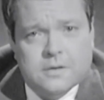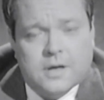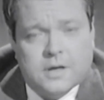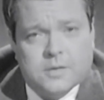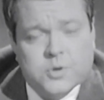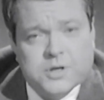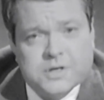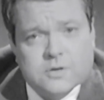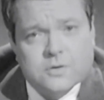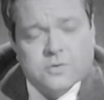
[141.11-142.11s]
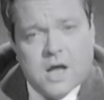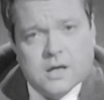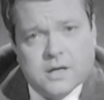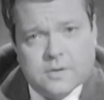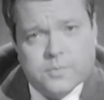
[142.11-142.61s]
at a political
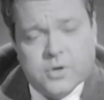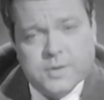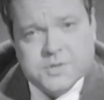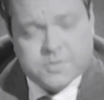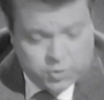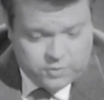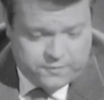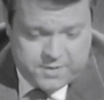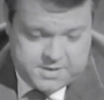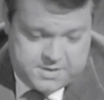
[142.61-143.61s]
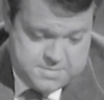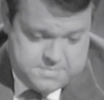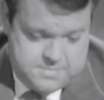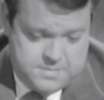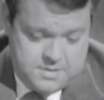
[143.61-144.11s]
rally, or perhaps at a bullfight.
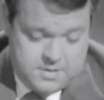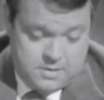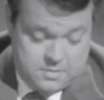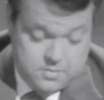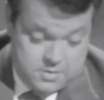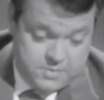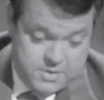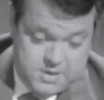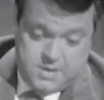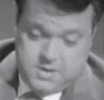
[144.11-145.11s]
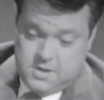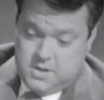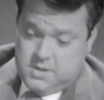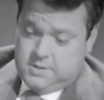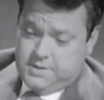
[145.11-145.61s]
I'll go on reading here.
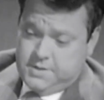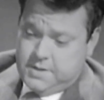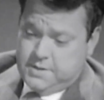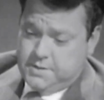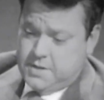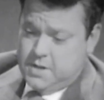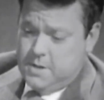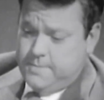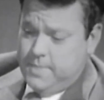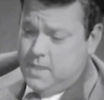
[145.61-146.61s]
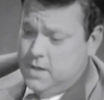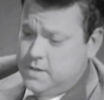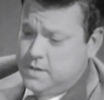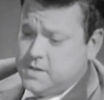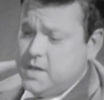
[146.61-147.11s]
She says,
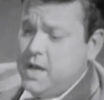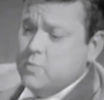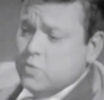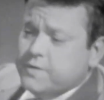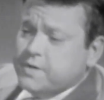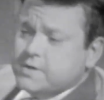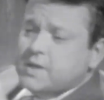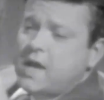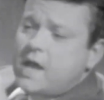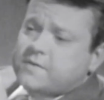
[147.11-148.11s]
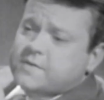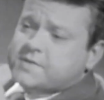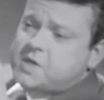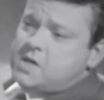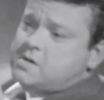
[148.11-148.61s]
not a hand moved until the end of the
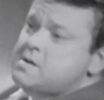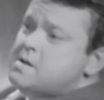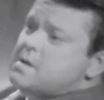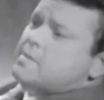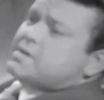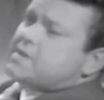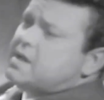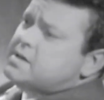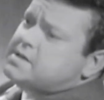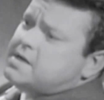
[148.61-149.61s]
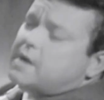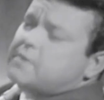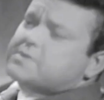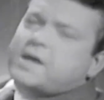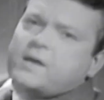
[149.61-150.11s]
scene, but then indeed I
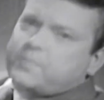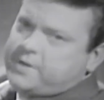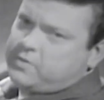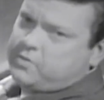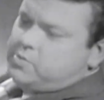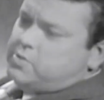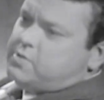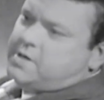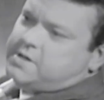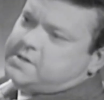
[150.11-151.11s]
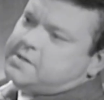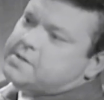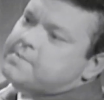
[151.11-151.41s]
was amply remunerated.